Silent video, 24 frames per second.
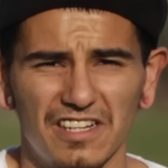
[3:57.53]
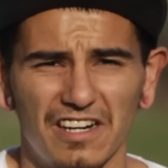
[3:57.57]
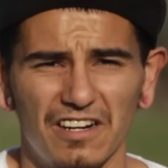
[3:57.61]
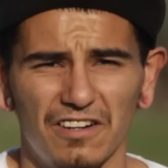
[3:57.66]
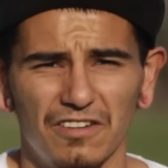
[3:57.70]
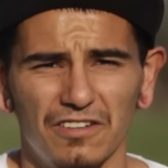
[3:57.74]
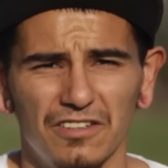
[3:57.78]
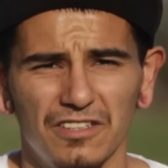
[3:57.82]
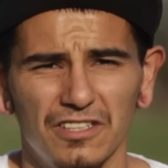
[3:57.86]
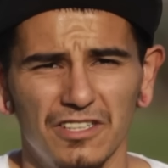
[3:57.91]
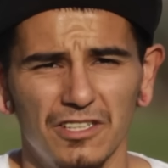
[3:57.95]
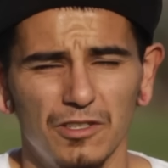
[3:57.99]

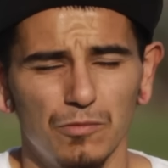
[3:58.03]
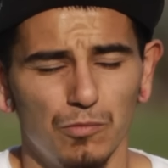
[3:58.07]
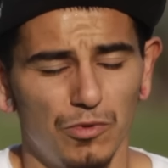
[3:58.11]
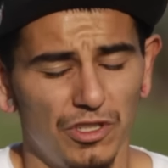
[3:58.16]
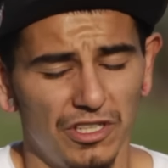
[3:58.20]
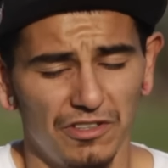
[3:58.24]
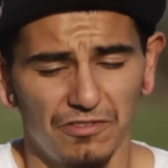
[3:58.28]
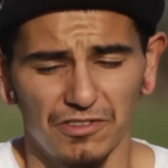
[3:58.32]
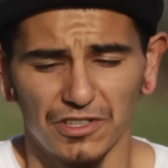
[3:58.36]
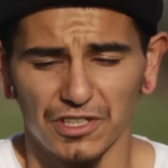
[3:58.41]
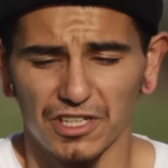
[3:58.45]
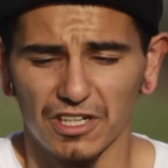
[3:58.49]
out.
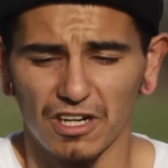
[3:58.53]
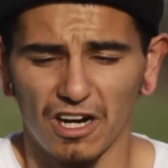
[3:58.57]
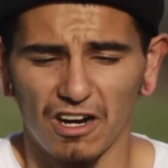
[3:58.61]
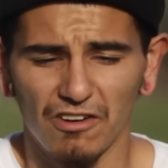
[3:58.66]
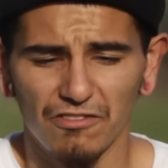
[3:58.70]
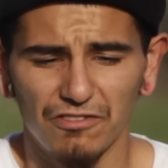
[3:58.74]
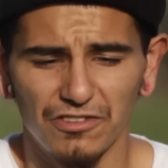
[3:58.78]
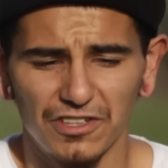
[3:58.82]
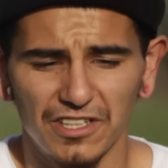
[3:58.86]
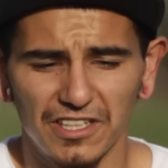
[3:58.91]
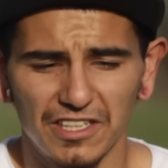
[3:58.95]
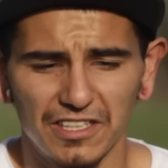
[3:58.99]
But if you're
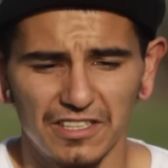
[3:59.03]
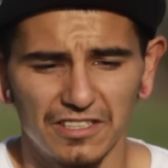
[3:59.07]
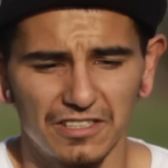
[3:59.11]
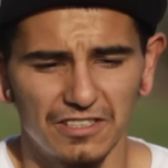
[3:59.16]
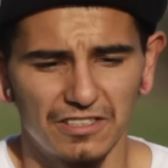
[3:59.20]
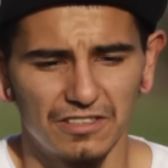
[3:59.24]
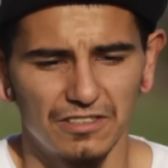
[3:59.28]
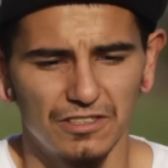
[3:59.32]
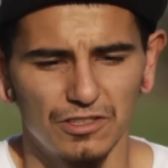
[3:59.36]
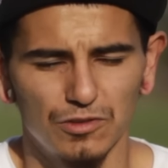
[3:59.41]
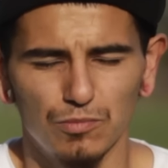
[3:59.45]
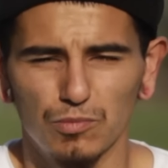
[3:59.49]
confident
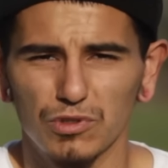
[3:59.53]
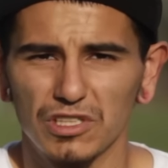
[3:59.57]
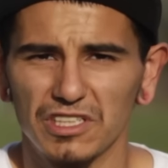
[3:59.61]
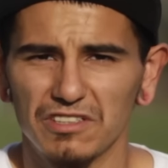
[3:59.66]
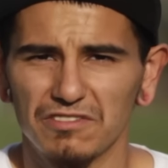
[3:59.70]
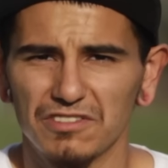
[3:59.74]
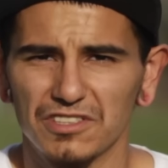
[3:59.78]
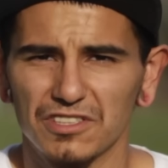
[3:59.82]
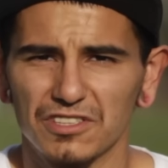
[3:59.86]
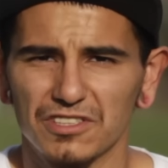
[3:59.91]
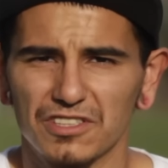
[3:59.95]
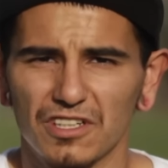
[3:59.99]
and you believe in your